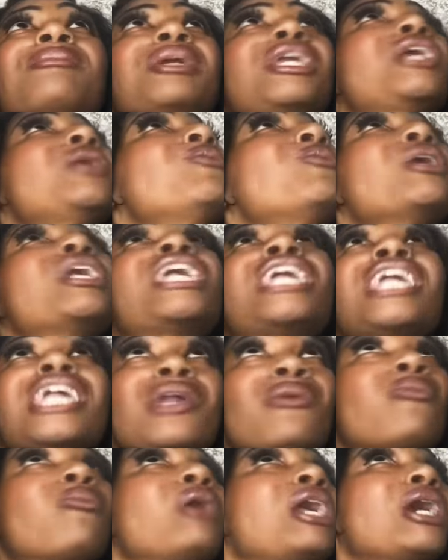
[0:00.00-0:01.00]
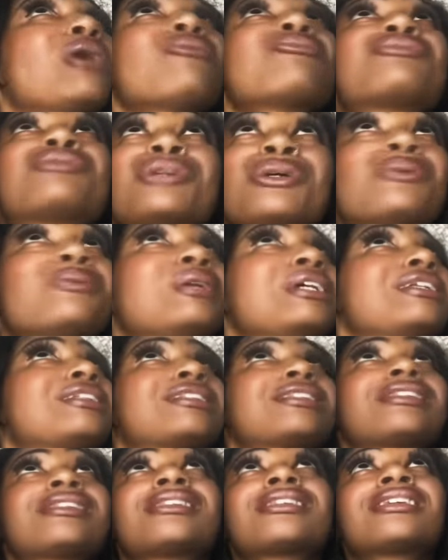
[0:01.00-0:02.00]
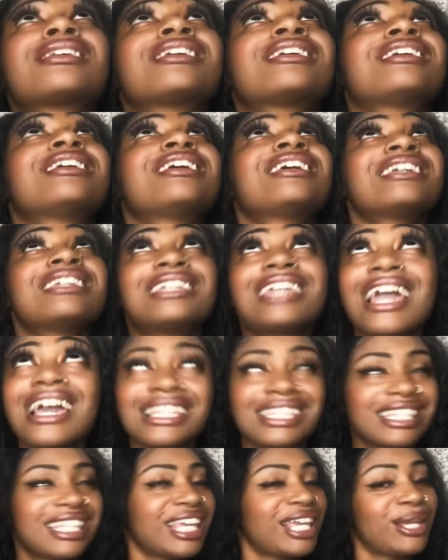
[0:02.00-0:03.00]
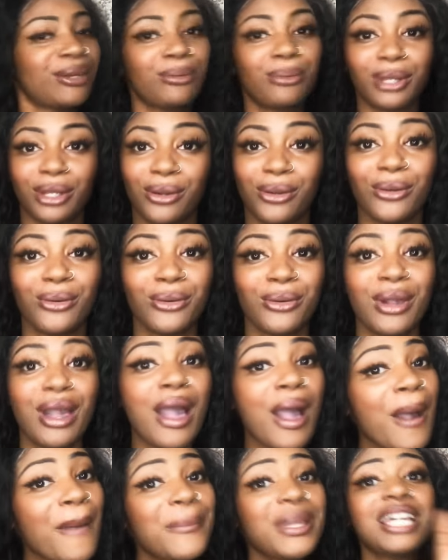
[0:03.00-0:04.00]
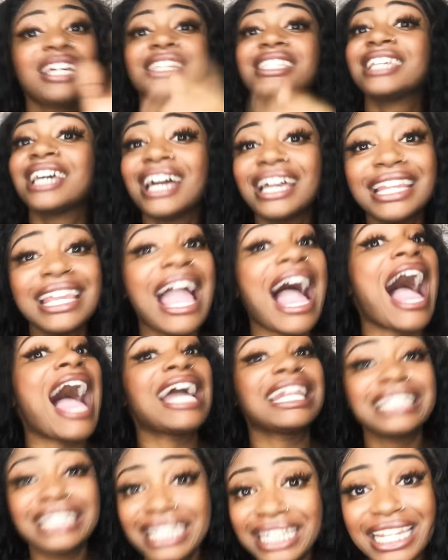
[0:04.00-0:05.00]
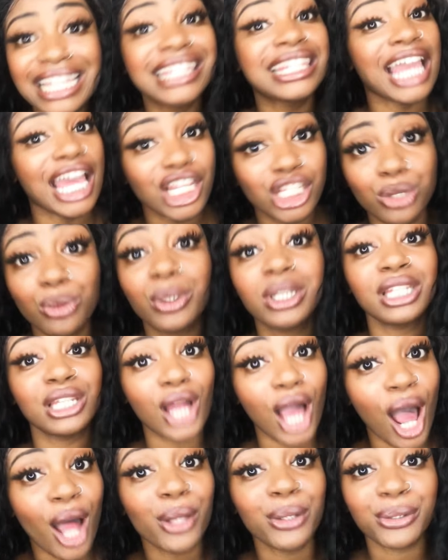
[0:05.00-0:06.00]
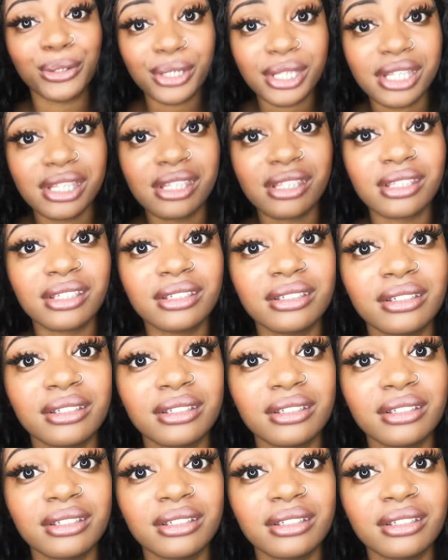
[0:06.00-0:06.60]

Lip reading: He will do it. Yes, he will. Because, honey, I needed that $20.